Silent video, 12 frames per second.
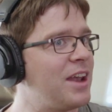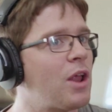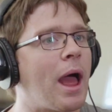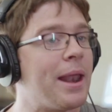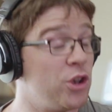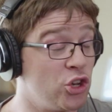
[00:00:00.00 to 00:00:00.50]
And
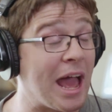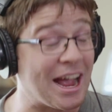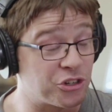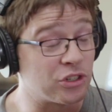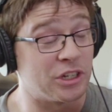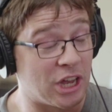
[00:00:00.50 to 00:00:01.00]

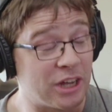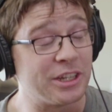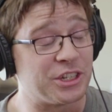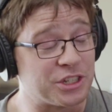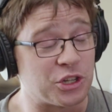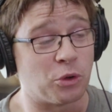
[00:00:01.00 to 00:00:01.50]
actually, not
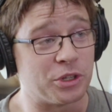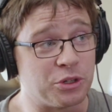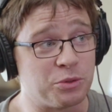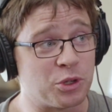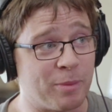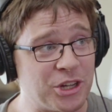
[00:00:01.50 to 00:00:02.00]
only does it only
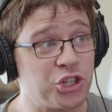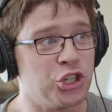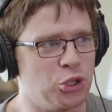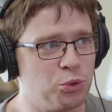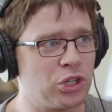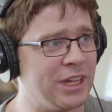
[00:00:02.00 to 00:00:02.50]
do so much,
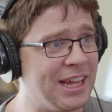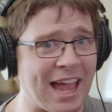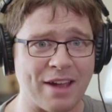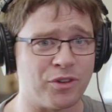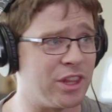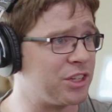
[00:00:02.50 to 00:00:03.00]
usually
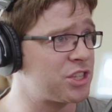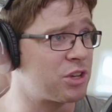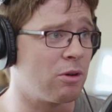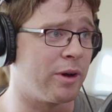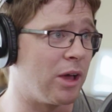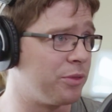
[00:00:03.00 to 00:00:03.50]
everything's
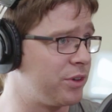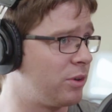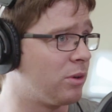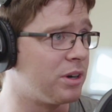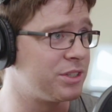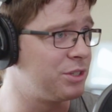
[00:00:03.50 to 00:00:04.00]
thrown out the
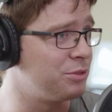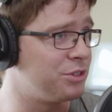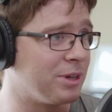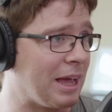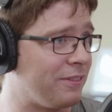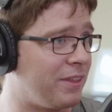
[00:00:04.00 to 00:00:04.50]
door as soon as
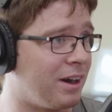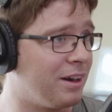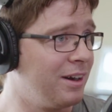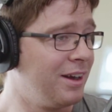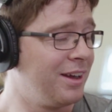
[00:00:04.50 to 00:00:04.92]
you get there.